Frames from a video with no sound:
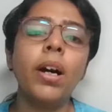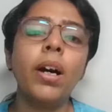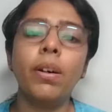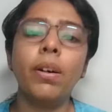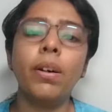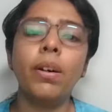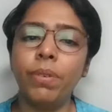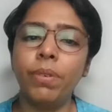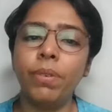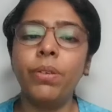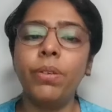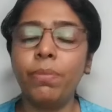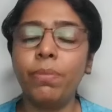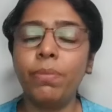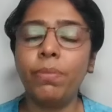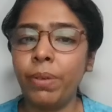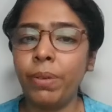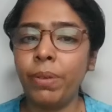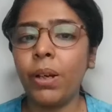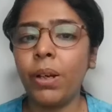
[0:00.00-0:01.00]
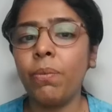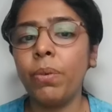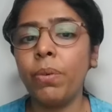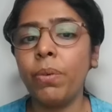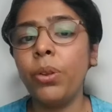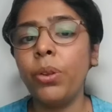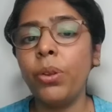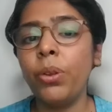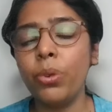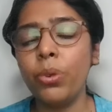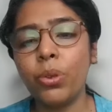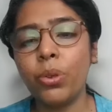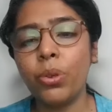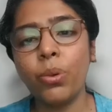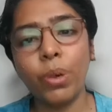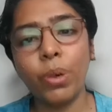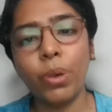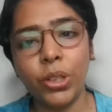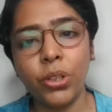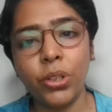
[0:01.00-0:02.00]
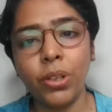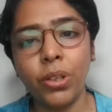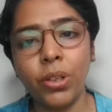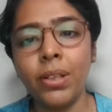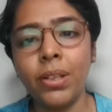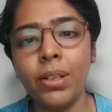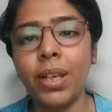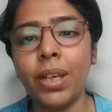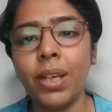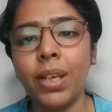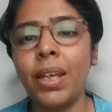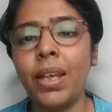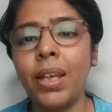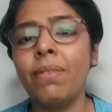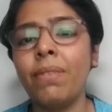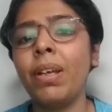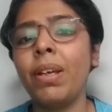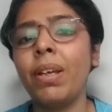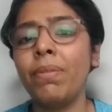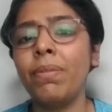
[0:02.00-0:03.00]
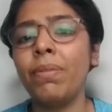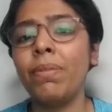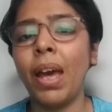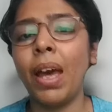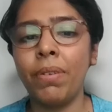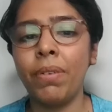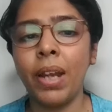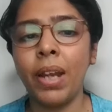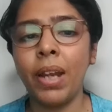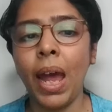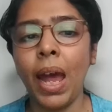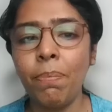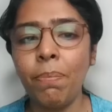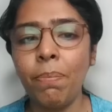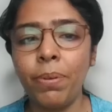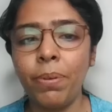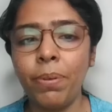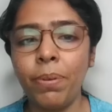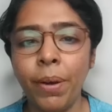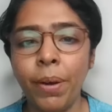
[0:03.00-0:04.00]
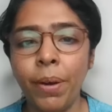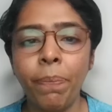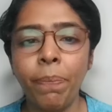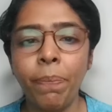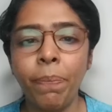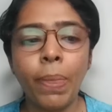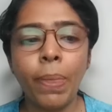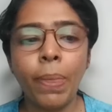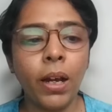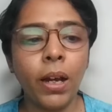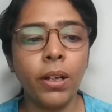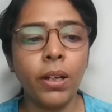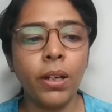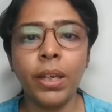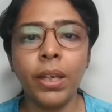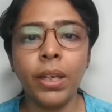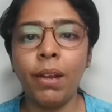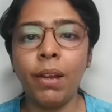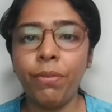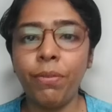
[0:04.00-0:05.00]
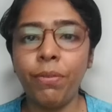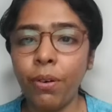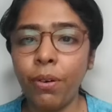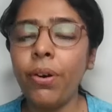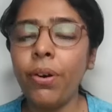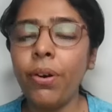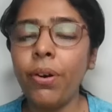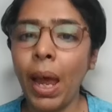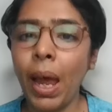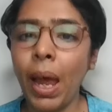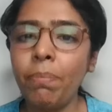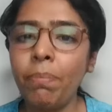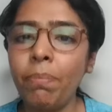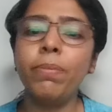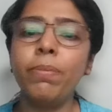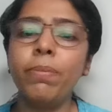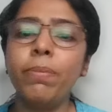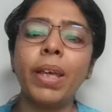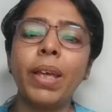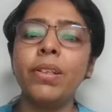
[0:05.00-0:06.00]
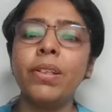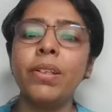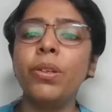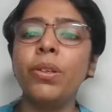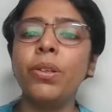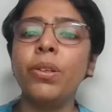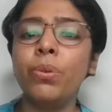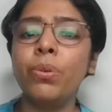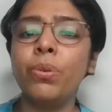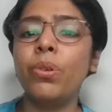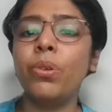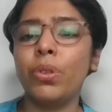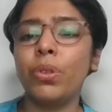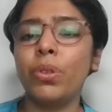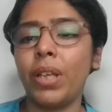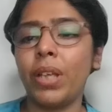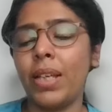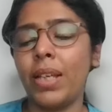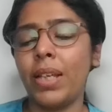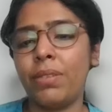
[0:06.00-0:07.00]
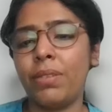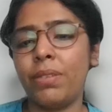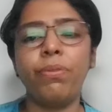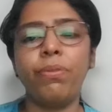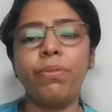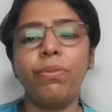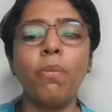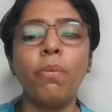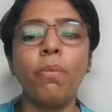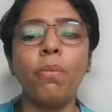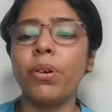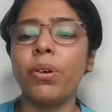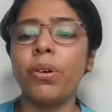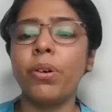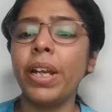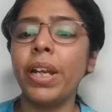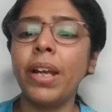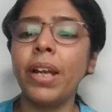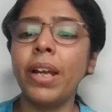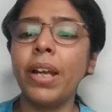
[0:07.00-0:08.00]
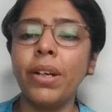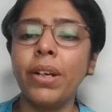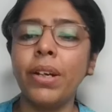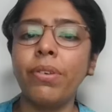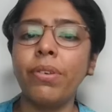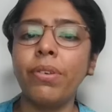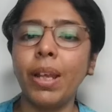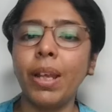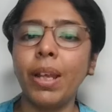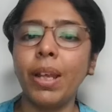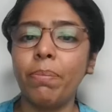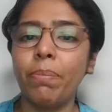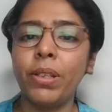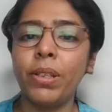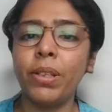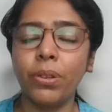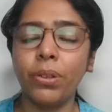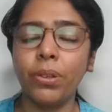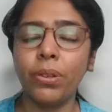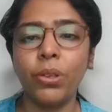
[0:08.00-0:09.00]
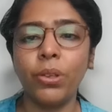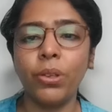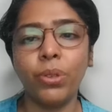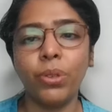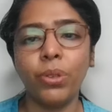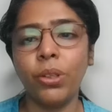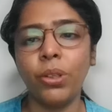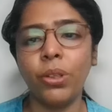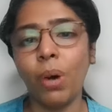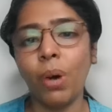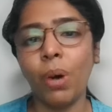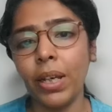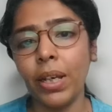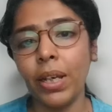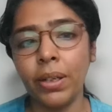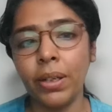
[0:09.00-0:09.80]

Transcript: We convert those to questionnaires. And then when we have an app, the L4 app can use those as forms or data entry templates on the UI